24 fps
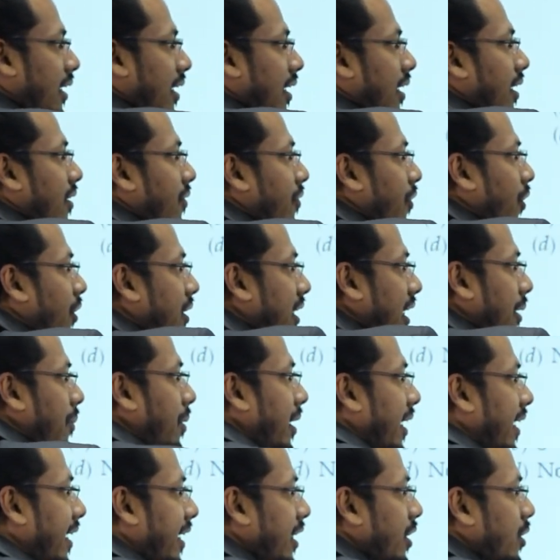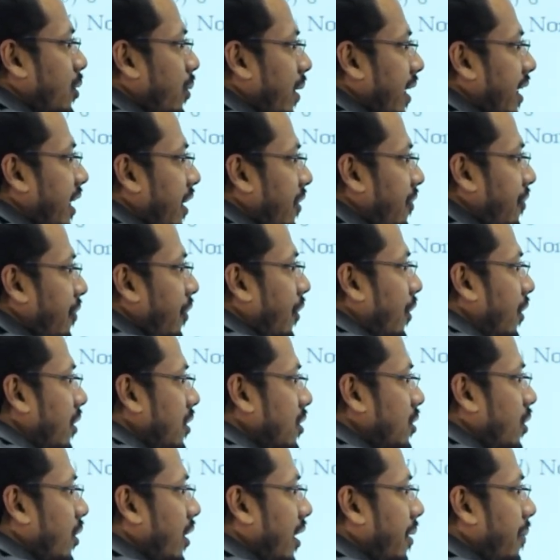4 table I get
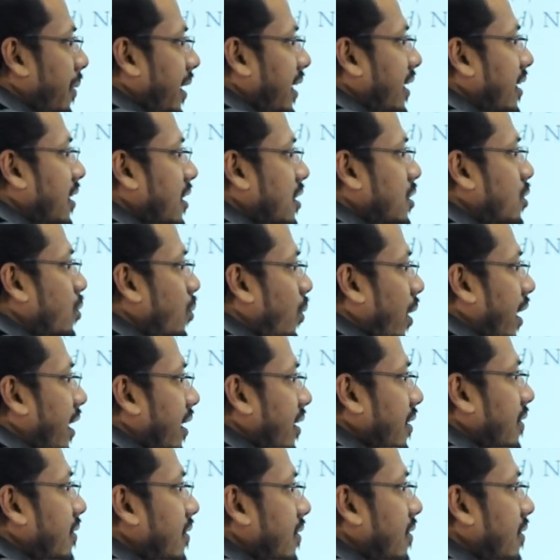24, so remainder is 1.